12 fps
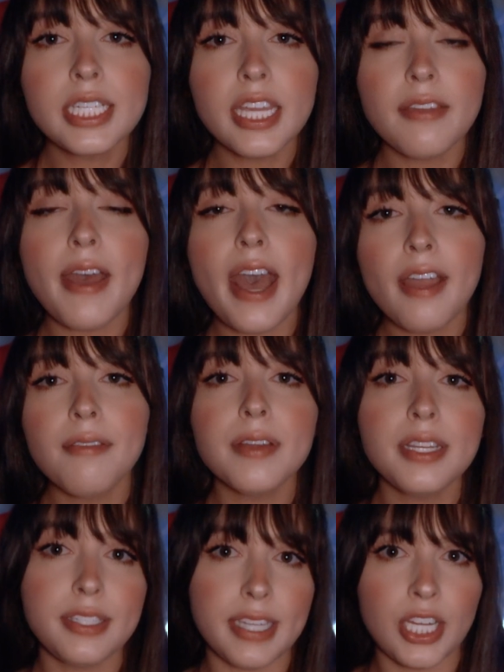to give
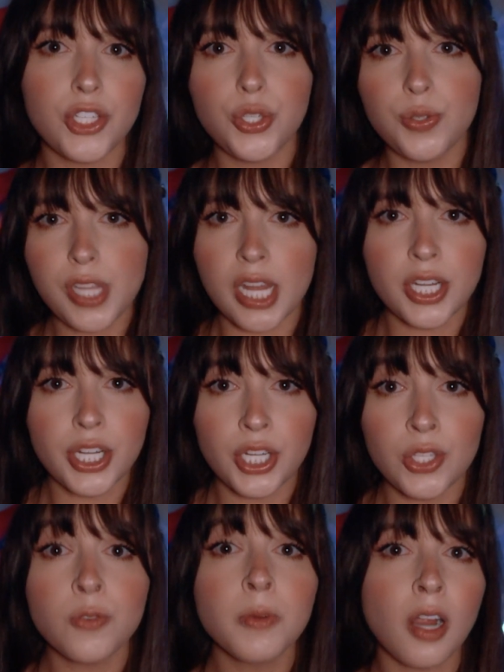every state 2
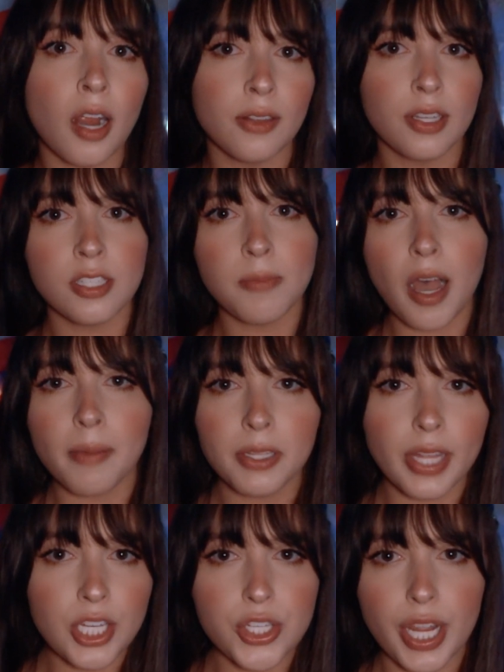senators regardless of
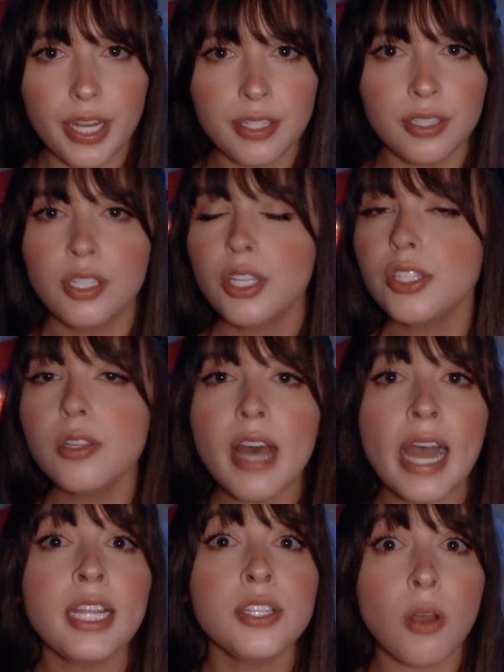population. So
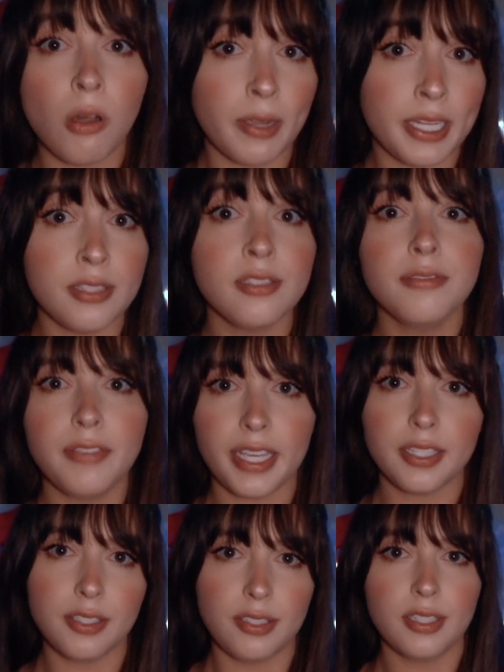that is always
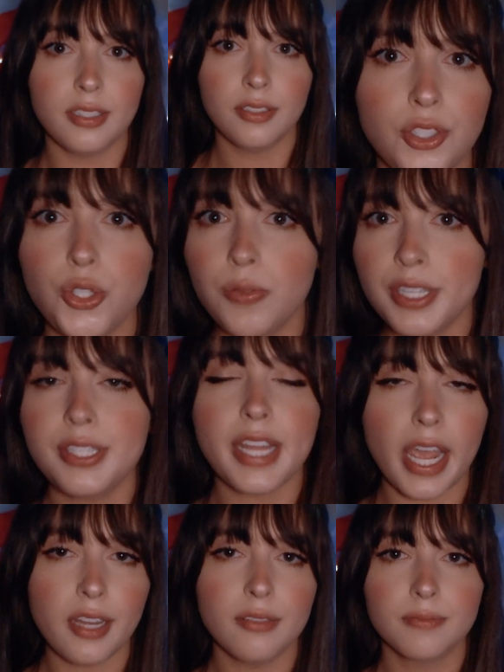fixed, to this
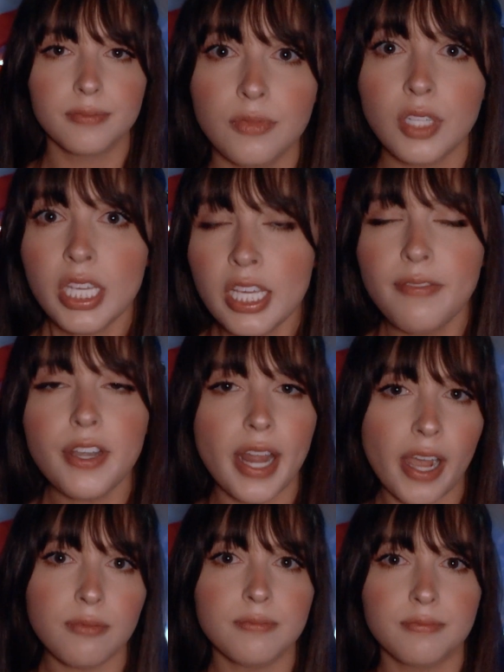day, even
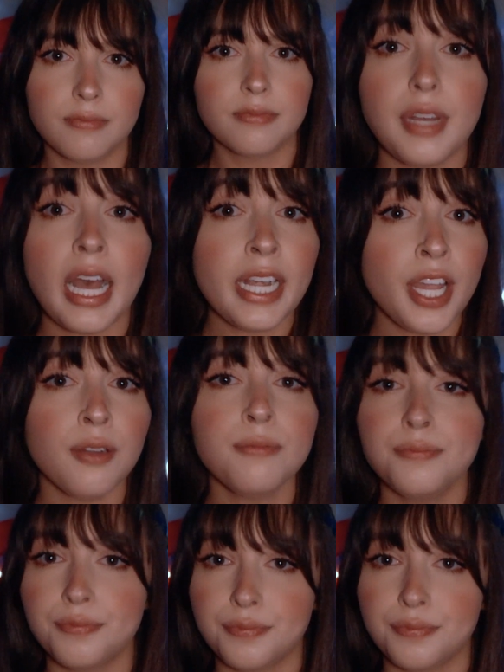now. I know,